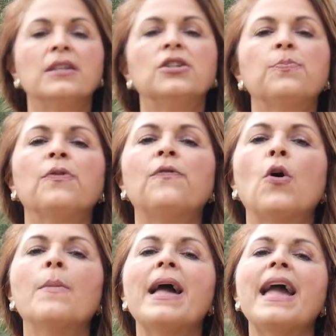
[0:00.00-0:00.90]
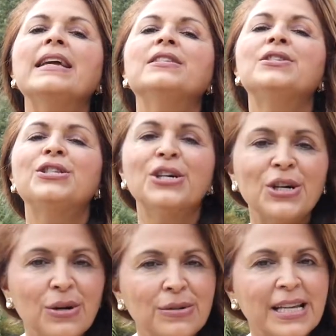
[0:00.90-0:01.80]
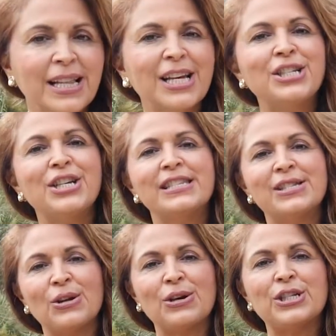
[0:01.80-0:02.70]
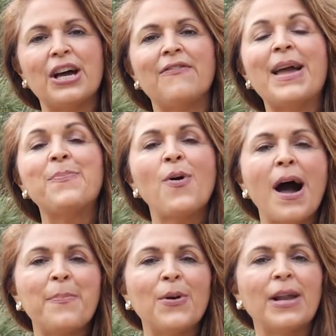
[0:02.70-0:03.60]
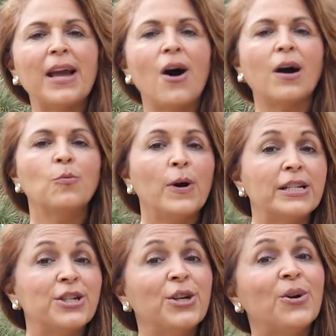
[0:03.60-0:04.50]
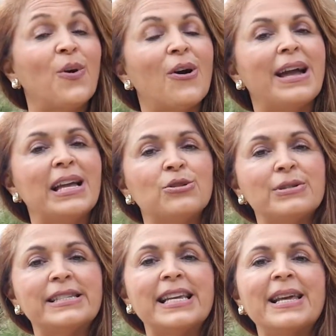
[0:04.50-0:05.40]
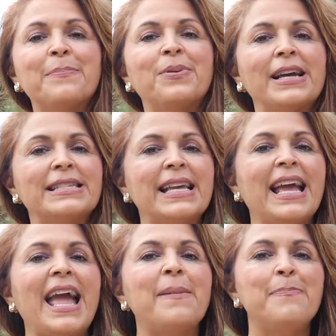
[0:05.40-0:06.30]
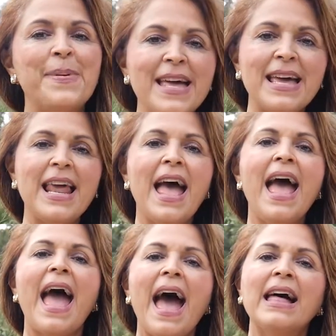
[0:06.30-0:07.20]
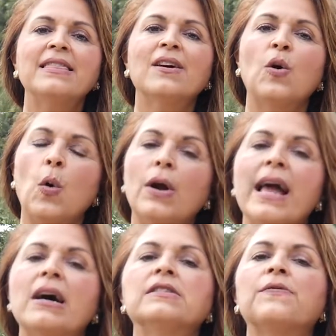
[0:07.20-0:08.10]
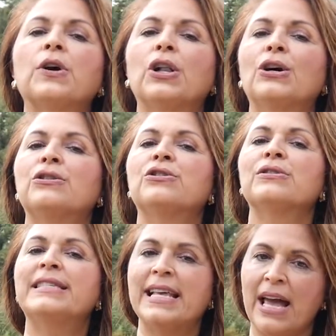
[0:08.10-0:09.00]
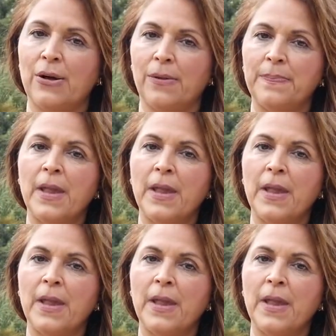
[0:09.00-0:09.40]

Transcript: to perform a due diligence search of a property on which you are interested in placing a bid at the courthouse foreclosure sale.